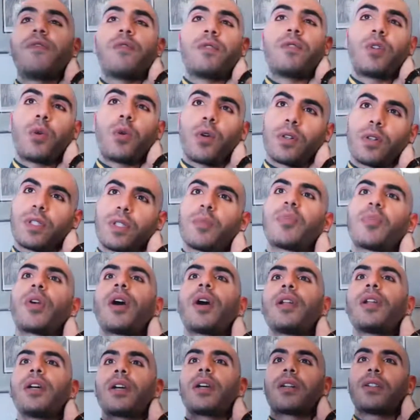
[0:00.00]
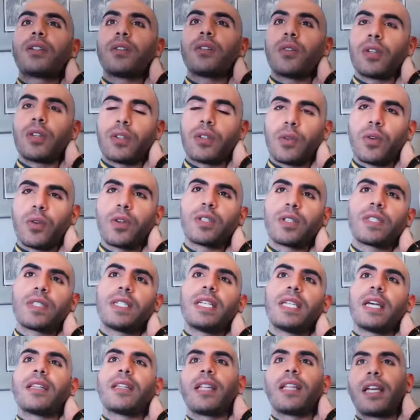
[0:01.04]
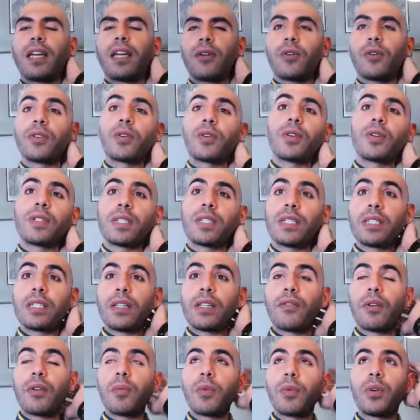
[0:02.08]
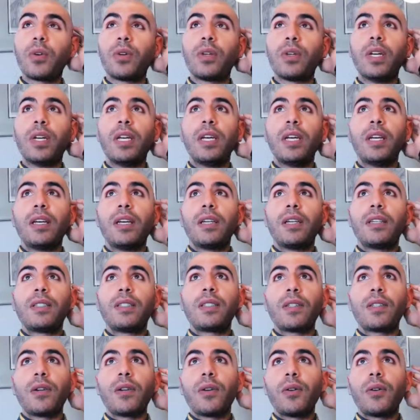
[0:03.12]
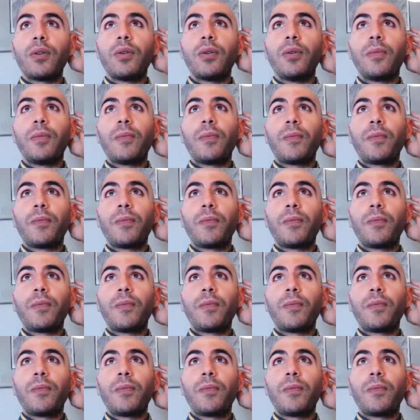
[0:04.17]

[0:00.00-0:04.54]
towards a product or towards a deadline or towards a deliverable. So